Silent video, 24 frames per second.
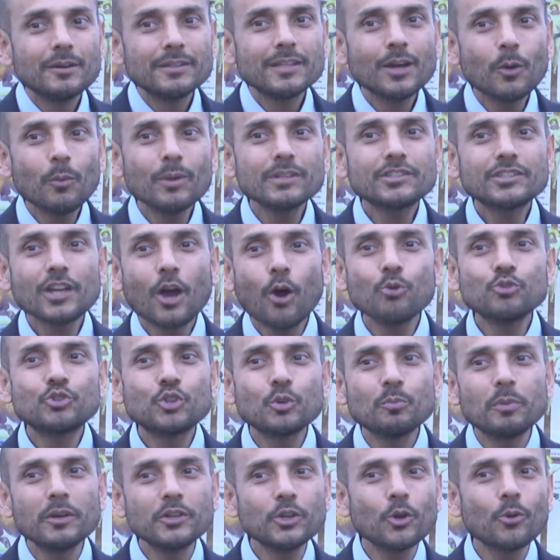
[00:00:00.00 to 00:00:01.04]
no one told
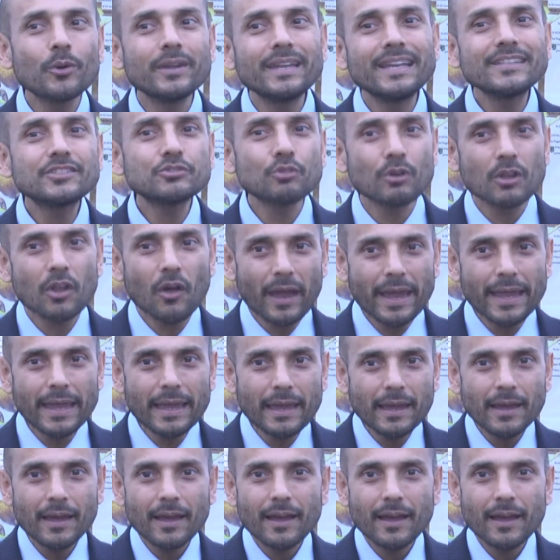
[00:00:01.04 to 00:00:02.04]
you, but you're an Israelite.